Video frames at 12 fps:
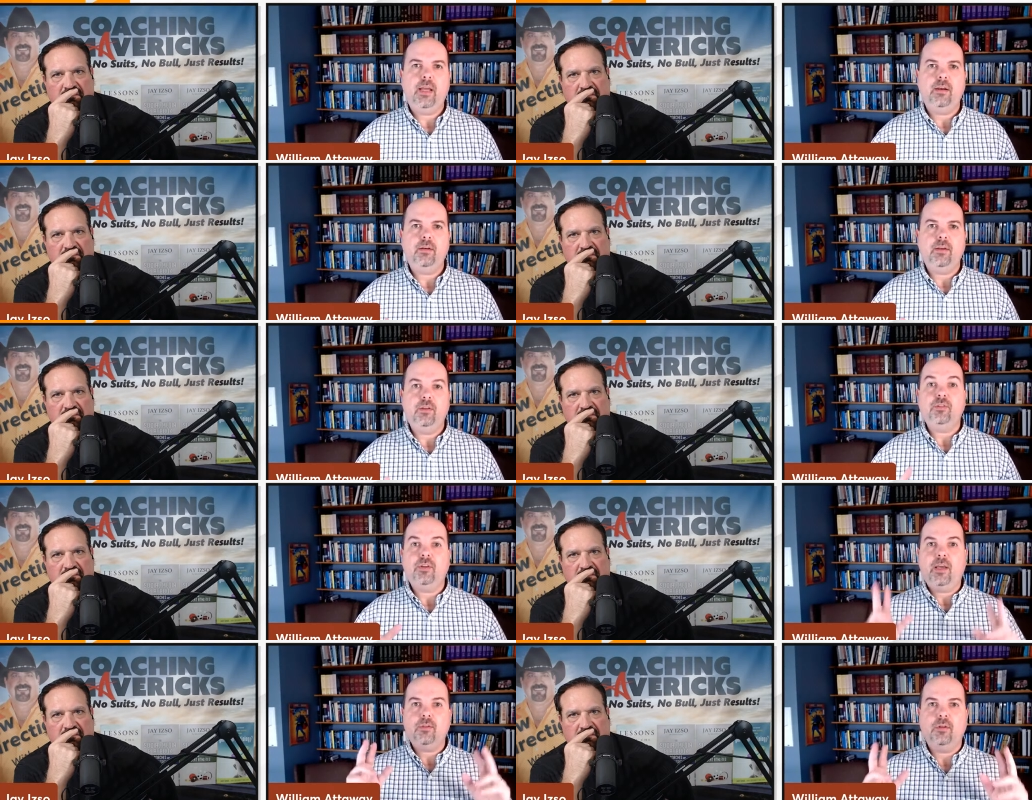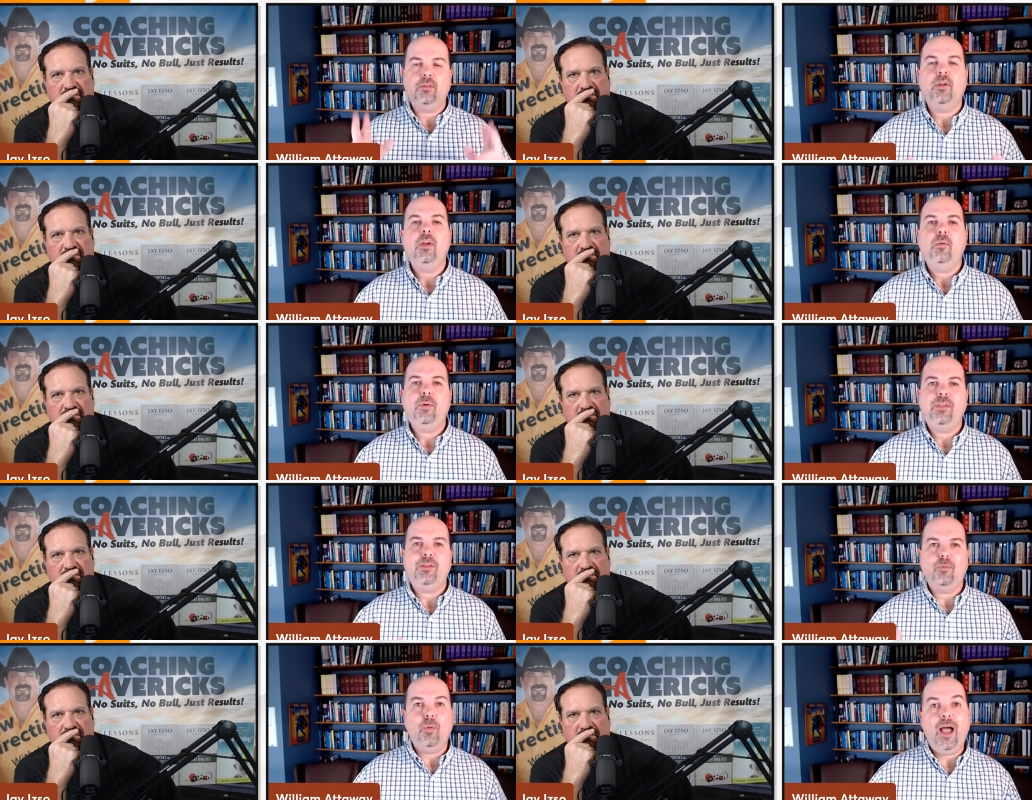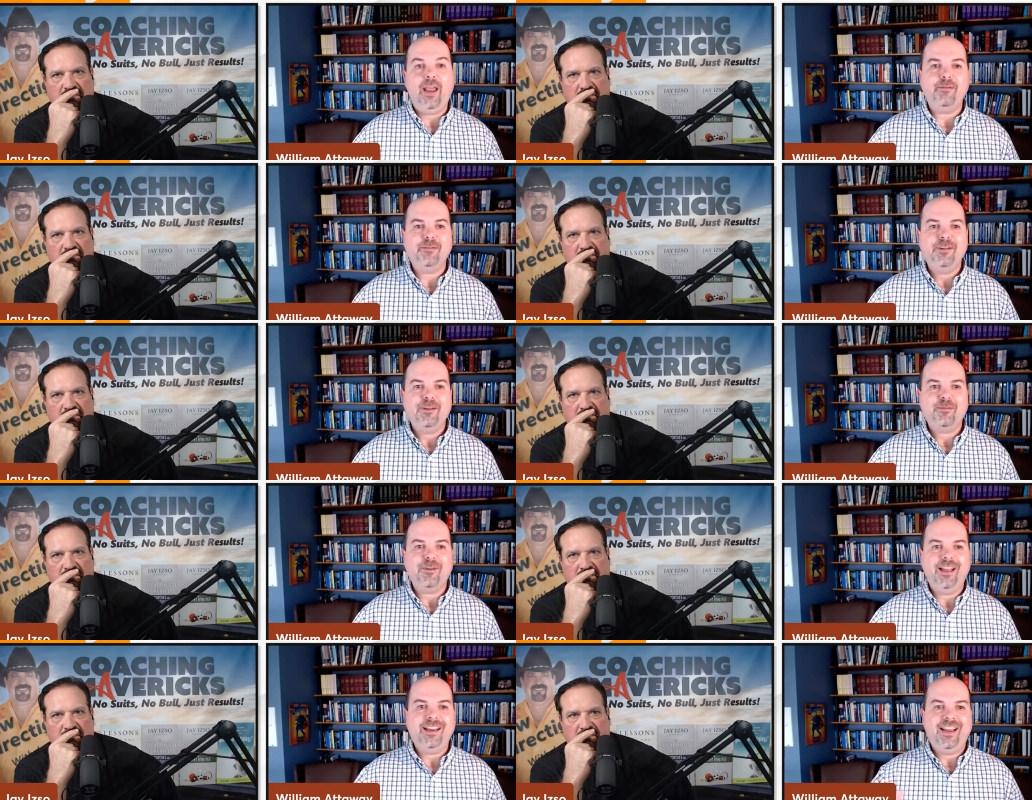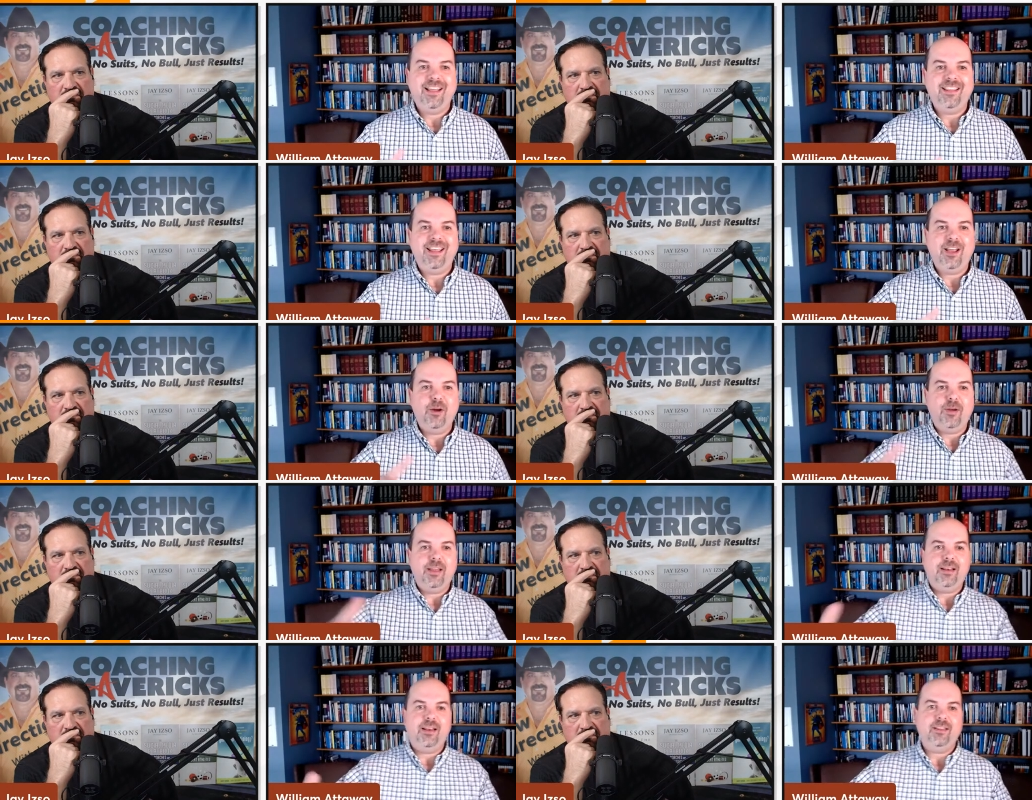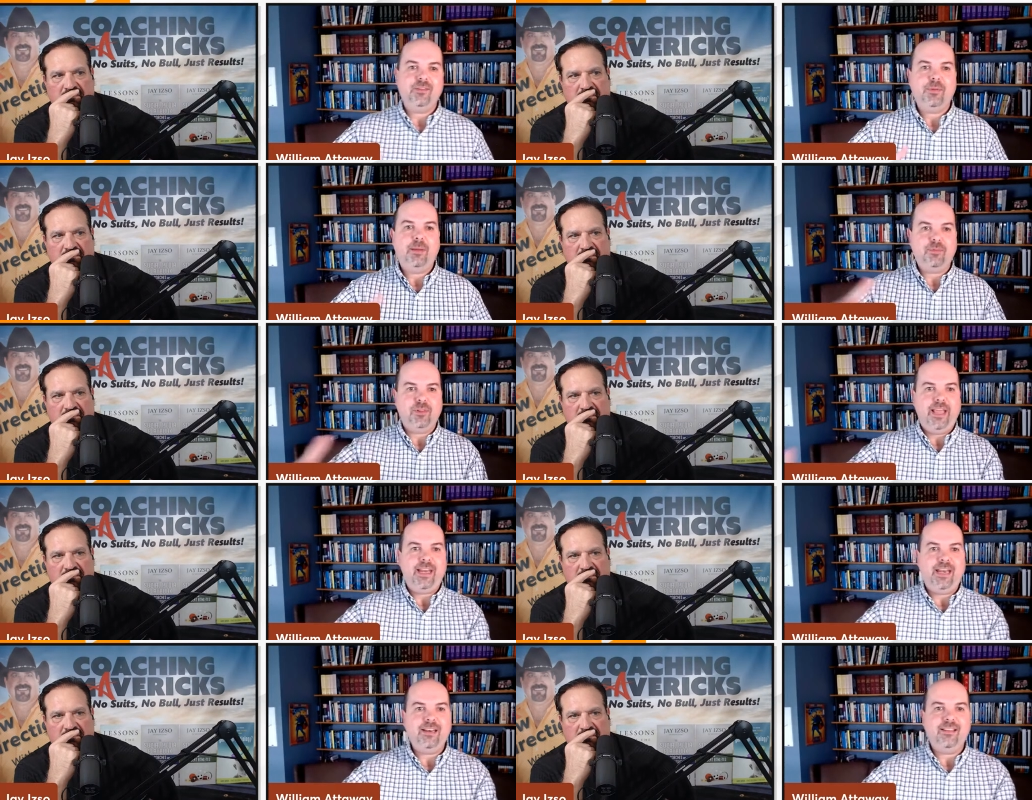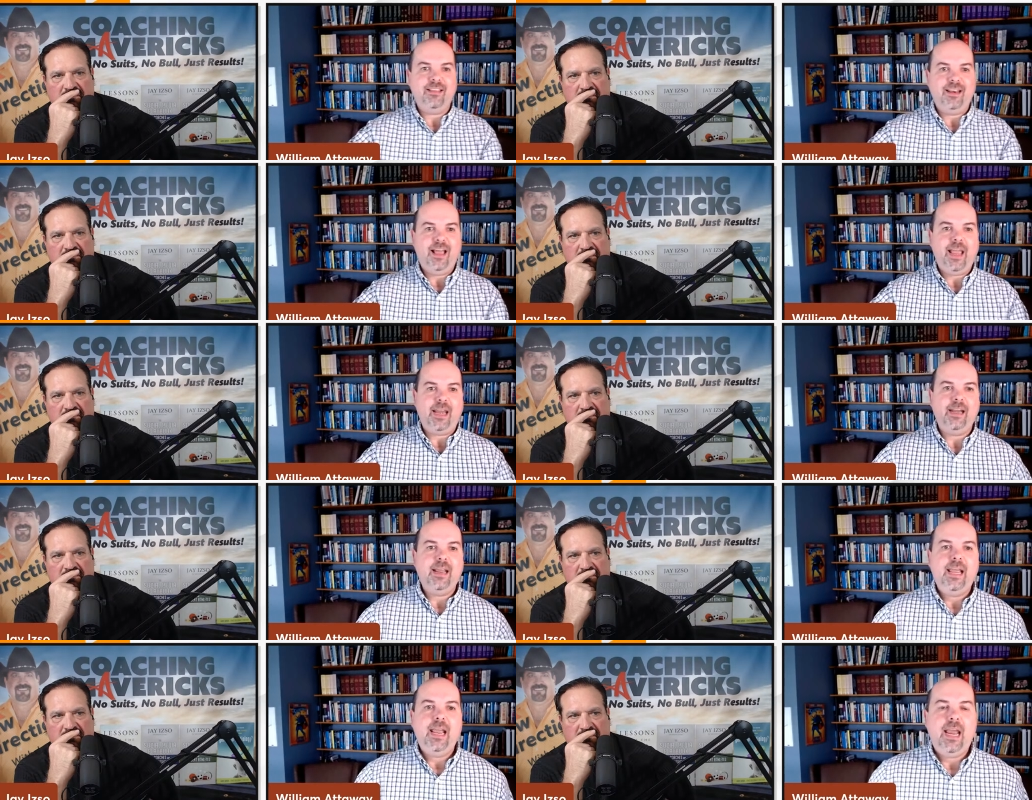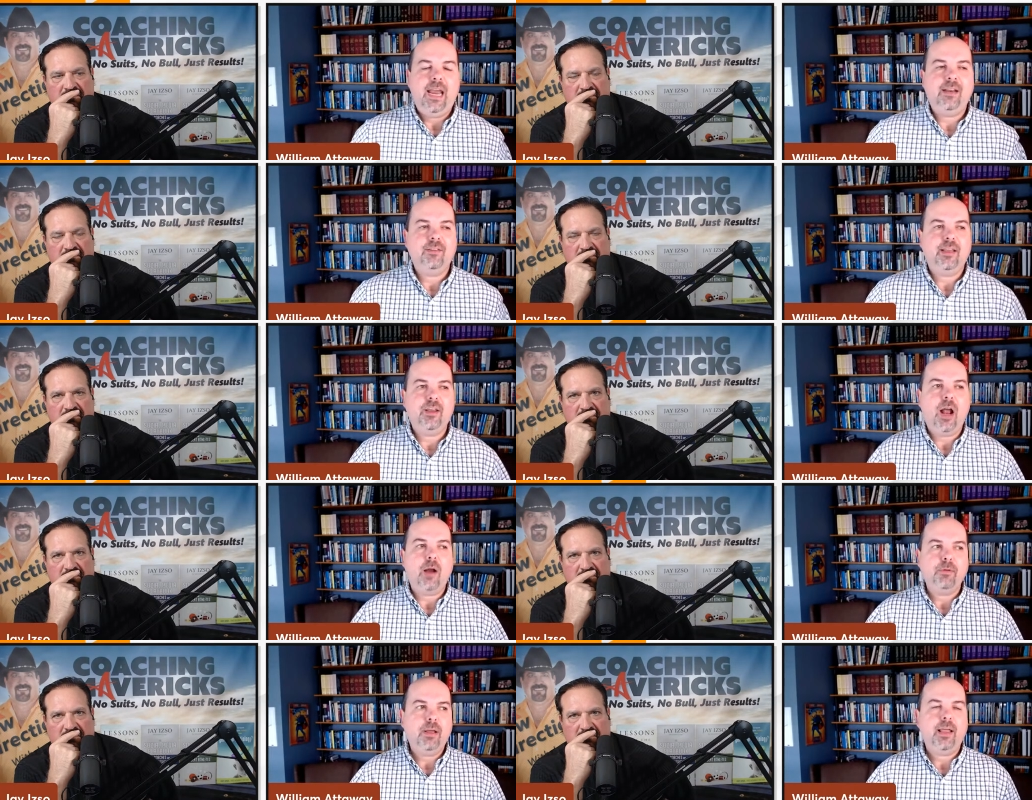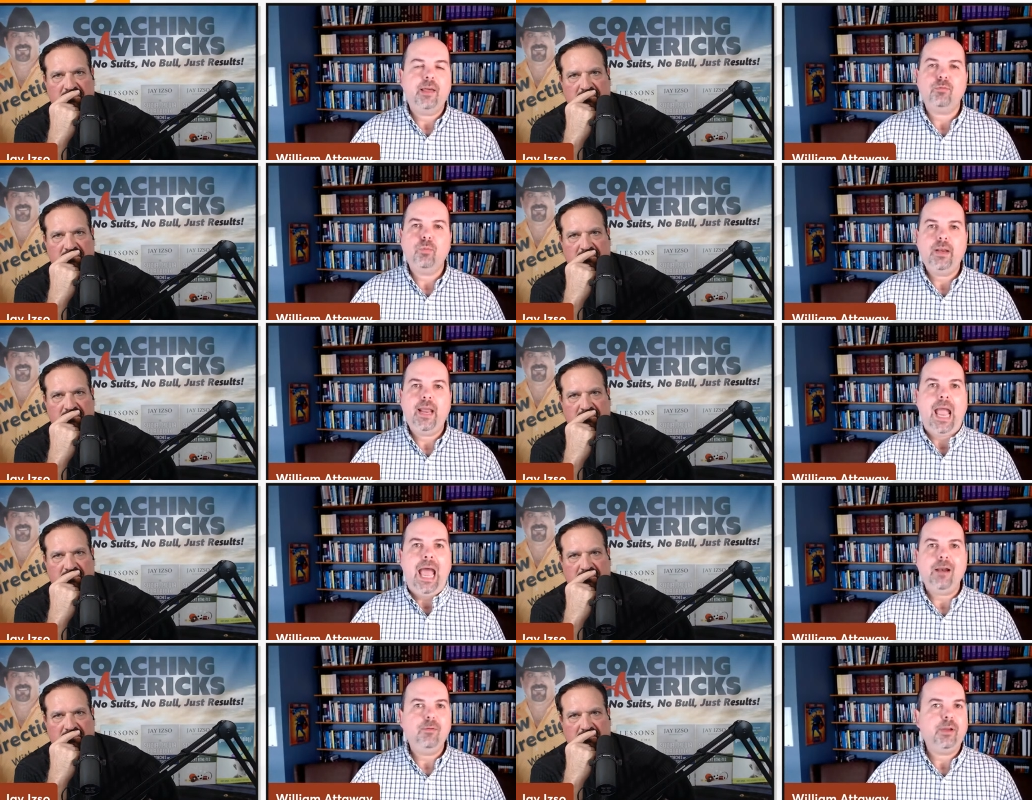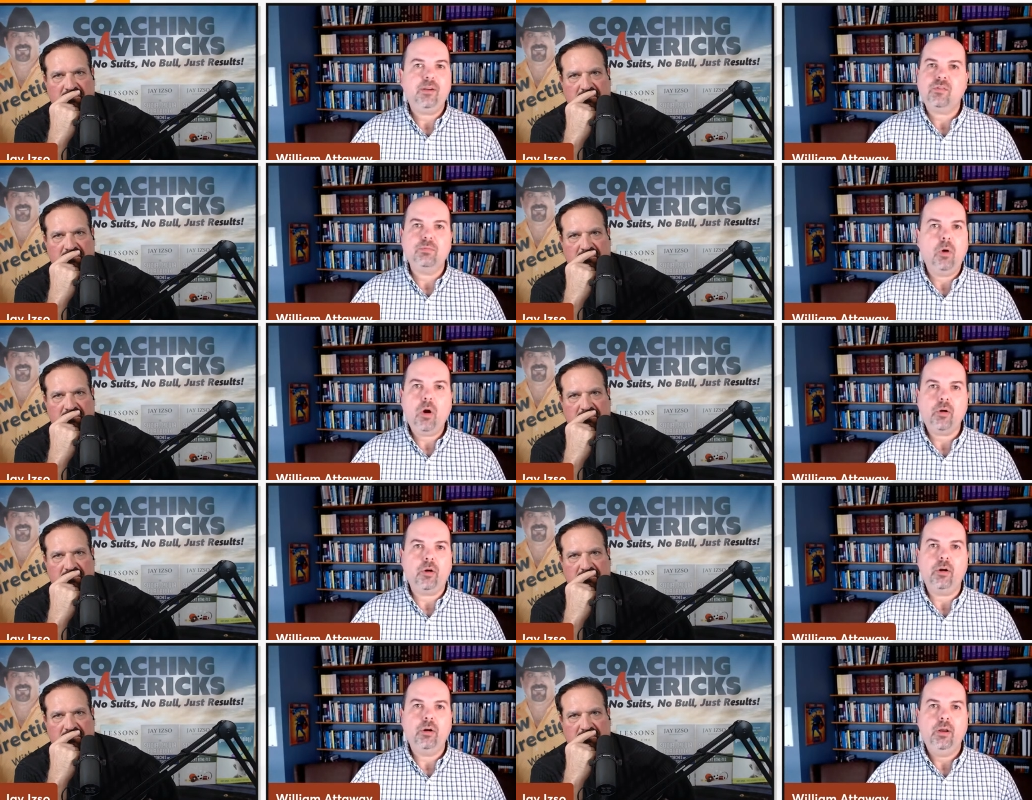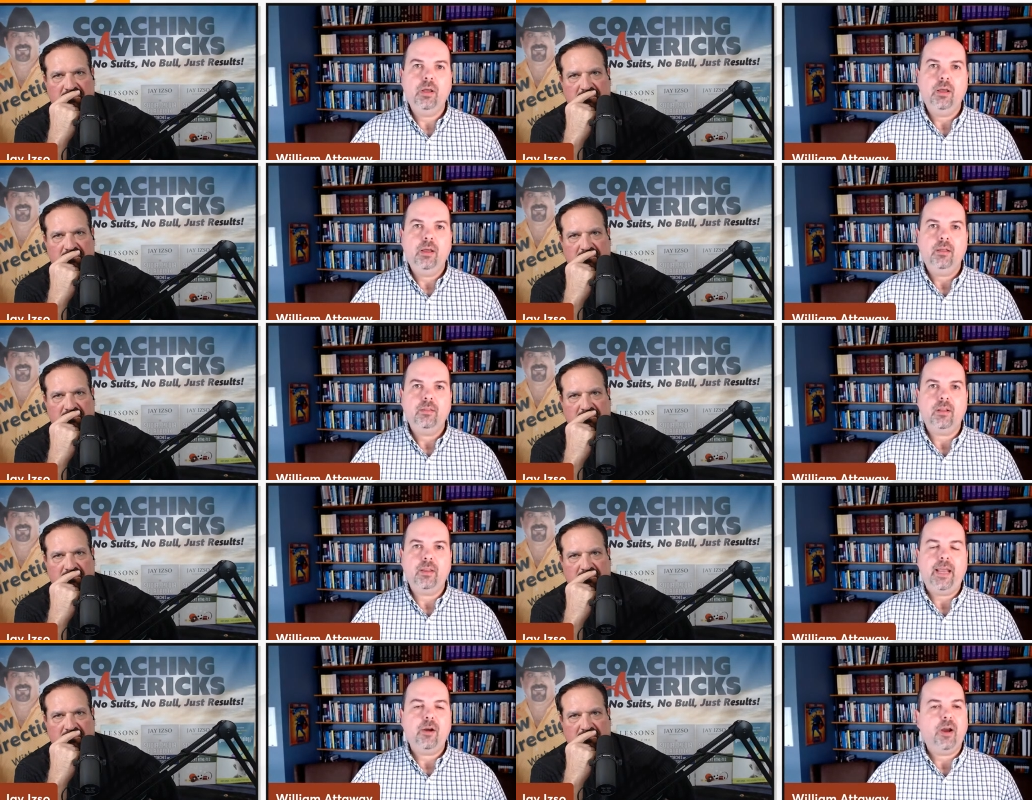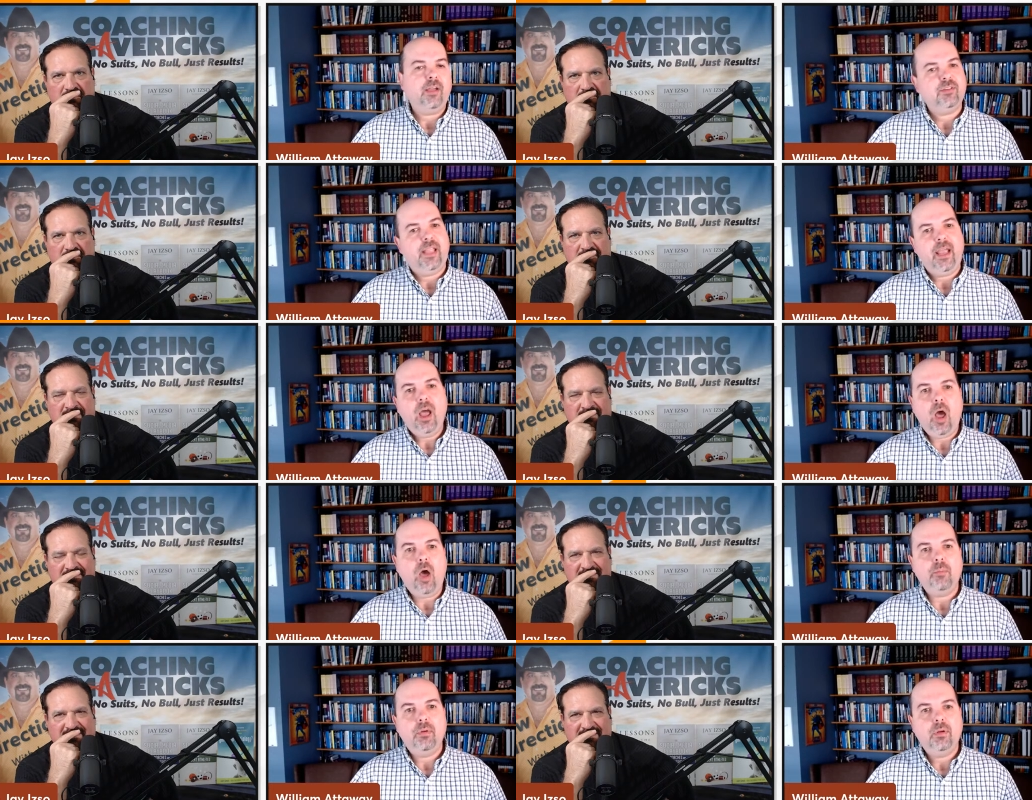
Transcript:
Speaker 1: and discussions with his wife, right? And they go in, sometimes late into the night. And he's like, you know, I realized one day I don't get smarter the later I stay up.